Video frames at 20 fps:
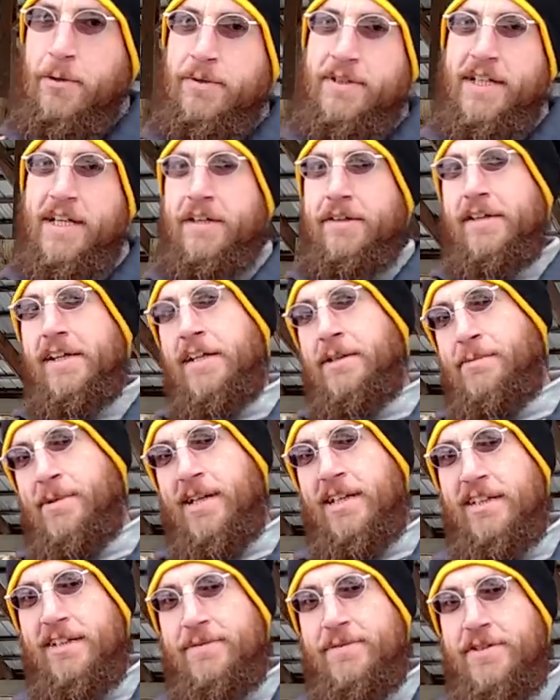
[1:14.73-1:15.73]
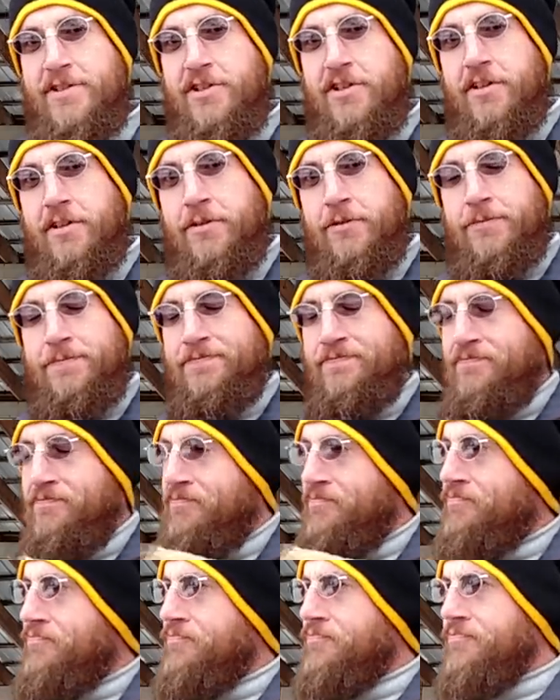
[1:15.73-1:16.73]
with the Allegheny Mountain Living Channel.
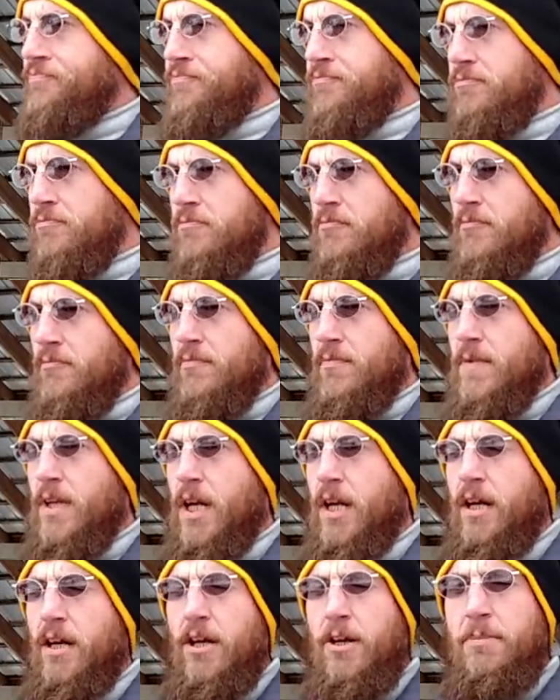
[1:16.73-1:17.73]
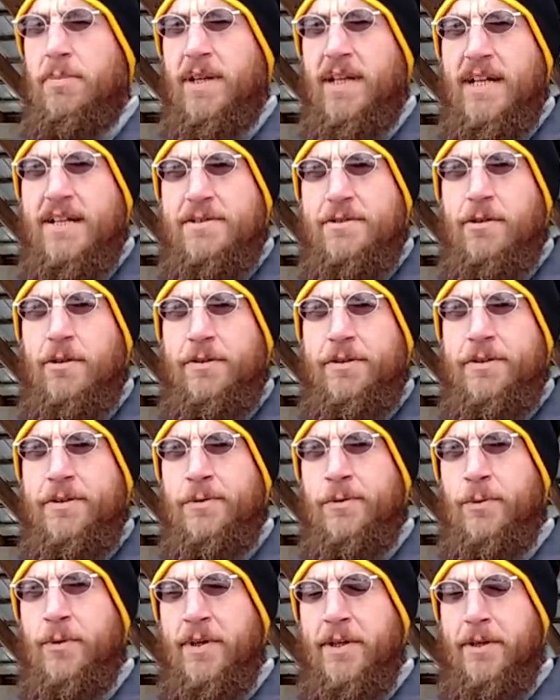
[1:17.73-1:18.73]
Hope you guys are all
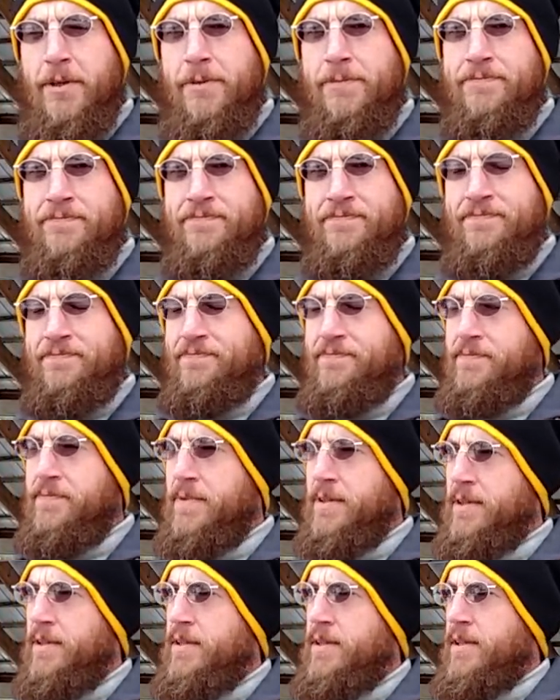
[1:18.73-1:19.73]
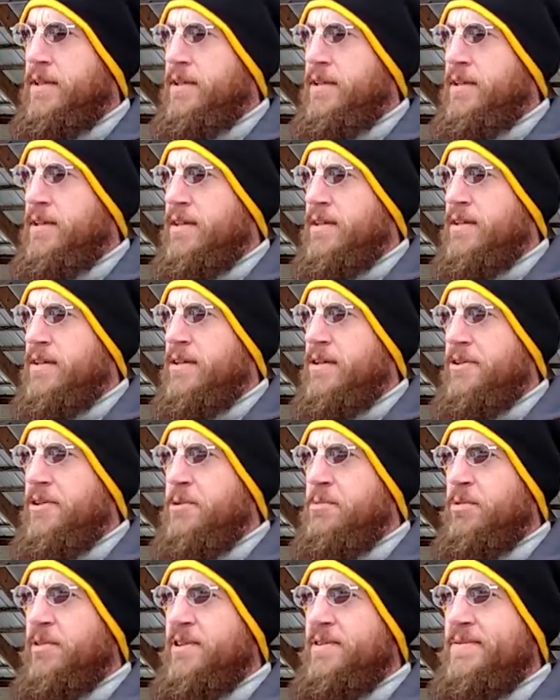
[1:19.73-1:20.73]
doing well. Hard
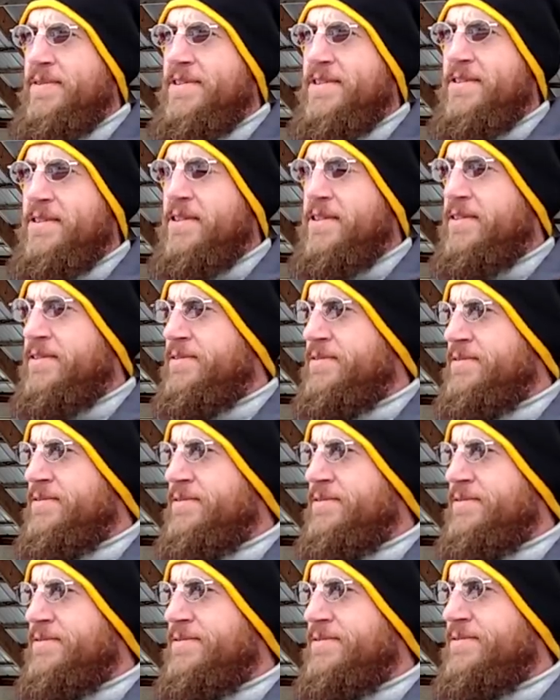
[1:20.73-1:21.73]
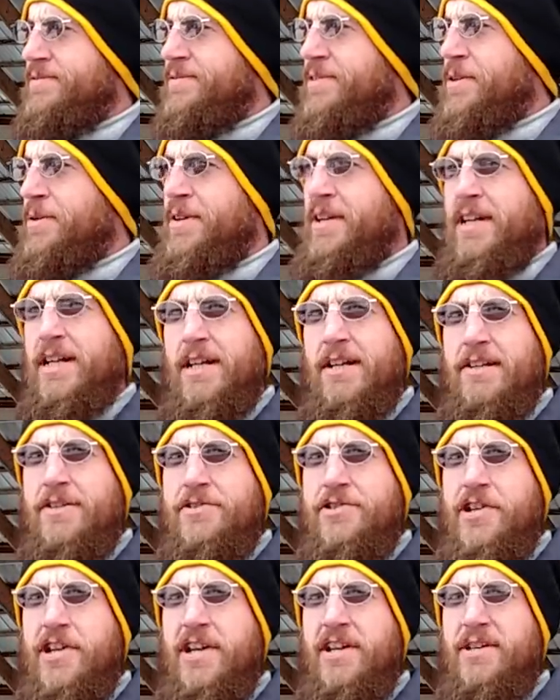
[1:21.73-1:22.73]
to believe it's uh, already the end of
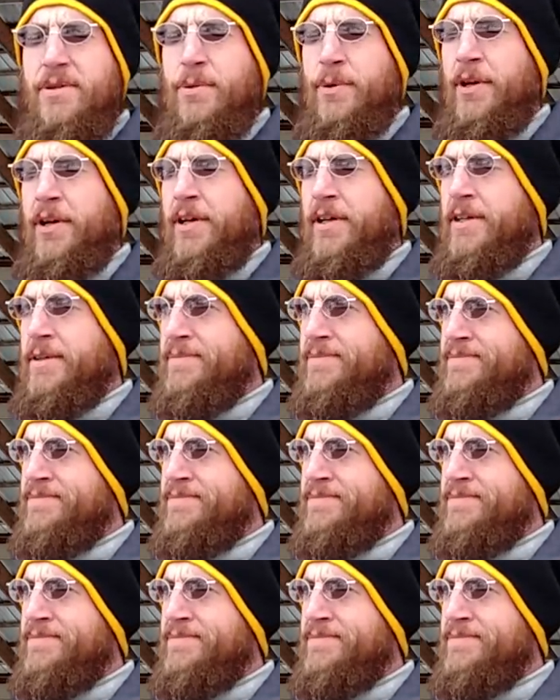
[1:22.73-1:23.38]
January.